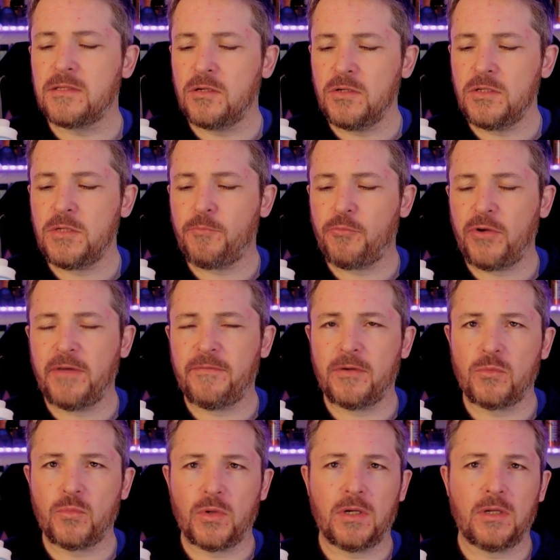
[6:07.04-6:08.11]
As long as you
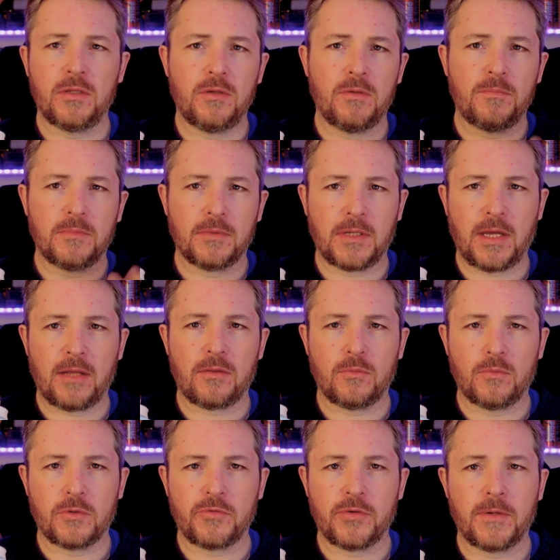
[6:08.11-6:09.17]
breathe in while you get
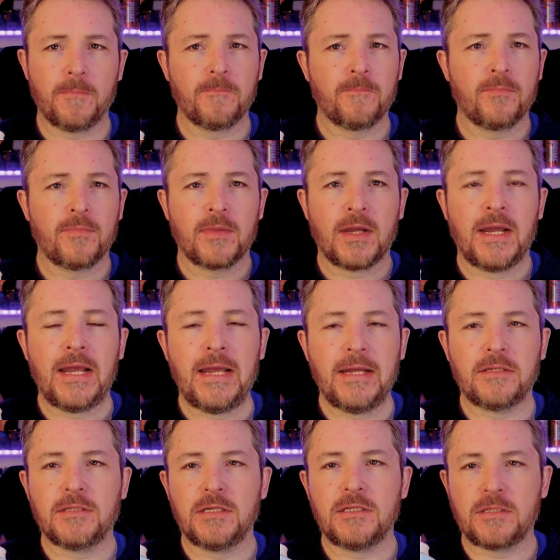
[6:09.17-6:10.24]
the water in,
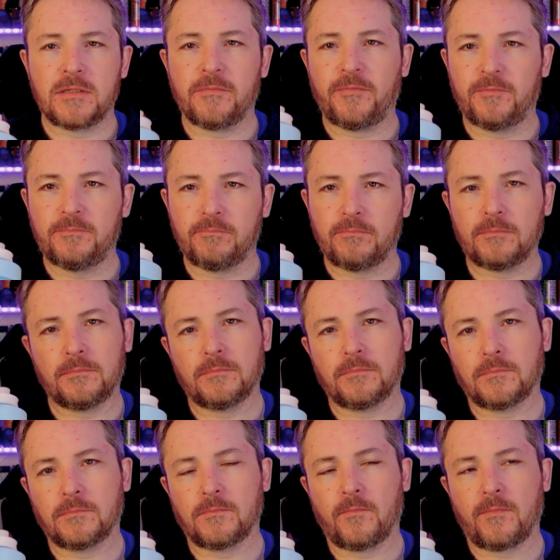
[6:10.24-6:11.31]
it does.
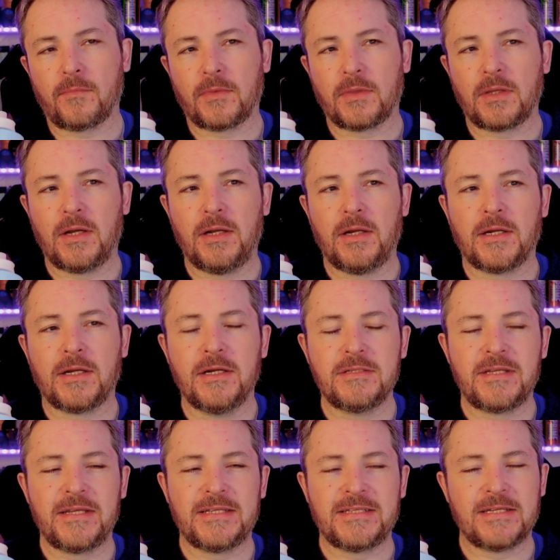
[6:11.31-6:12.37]
I
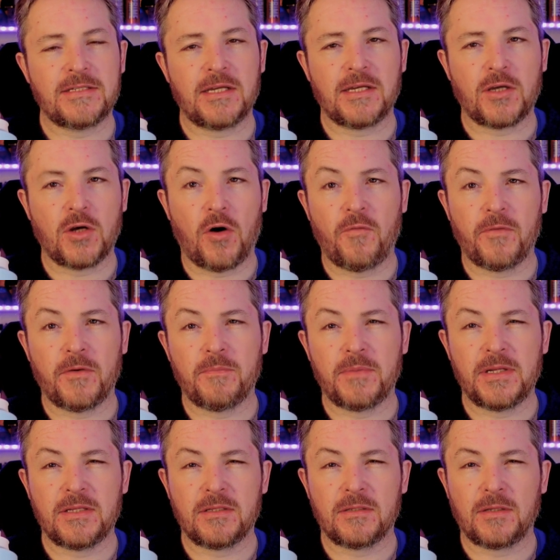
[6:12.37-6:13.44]
can't say it tastes like coffee,
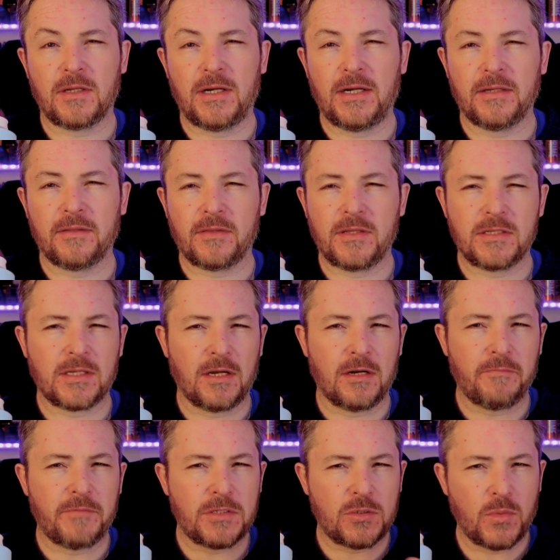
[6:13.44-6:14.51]
but there's
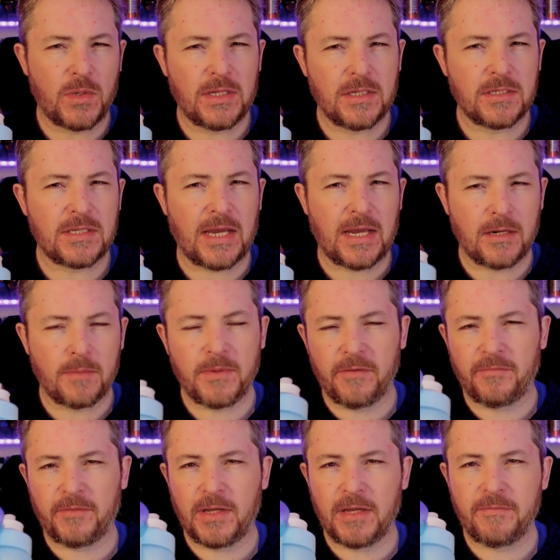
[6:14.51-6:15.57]
kind of a sweetness and a
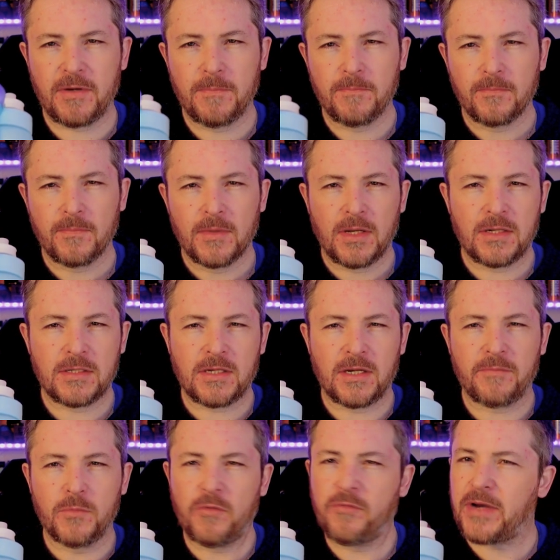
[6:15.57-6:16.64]
bit of flavour. It's
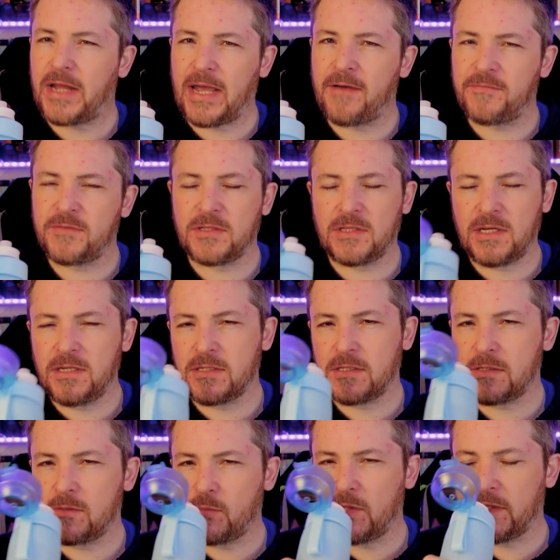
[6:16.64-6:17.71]
kind of more of an
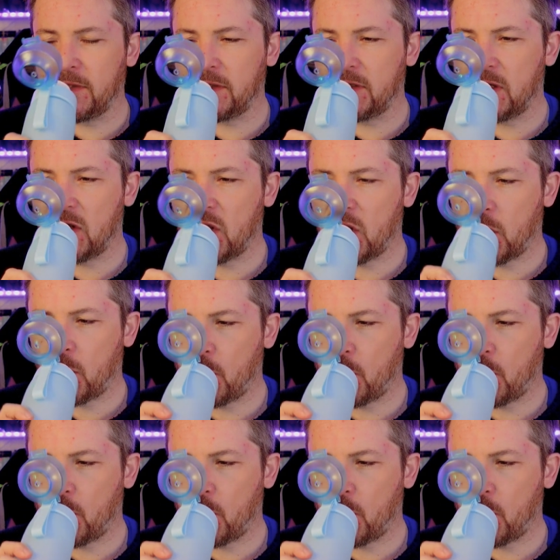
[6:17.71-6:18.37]
aftertaste. It's weird.